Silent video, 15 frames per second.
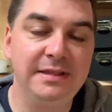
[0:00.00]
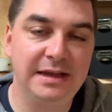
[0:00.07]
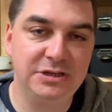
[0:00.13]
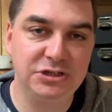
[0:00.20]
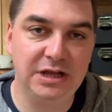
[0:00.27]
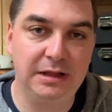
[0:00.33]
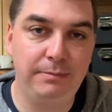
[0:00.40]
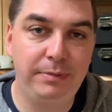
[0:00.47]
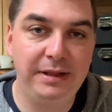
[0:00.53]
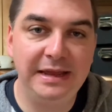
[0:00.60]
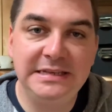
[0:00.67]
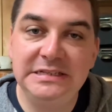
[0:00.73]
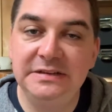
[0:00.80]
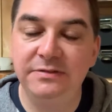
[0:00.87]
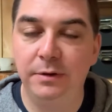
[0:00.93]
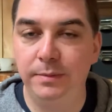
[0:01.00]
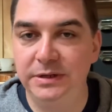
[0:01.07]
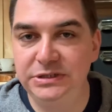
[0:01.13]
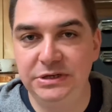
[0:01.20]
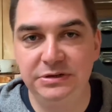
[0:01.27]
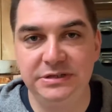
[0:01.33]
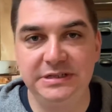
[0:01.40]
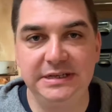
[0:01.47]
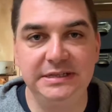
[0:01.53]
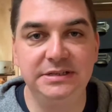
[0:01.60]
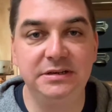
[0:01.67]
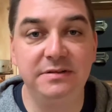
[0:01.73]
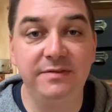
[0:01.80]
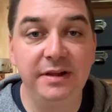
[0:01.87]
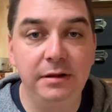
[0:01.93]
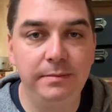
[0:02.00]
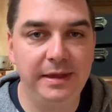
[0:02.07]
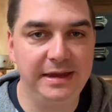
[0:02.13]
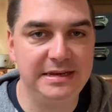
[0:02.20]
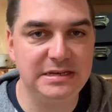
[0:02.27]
that child plenty of opportunities to develop that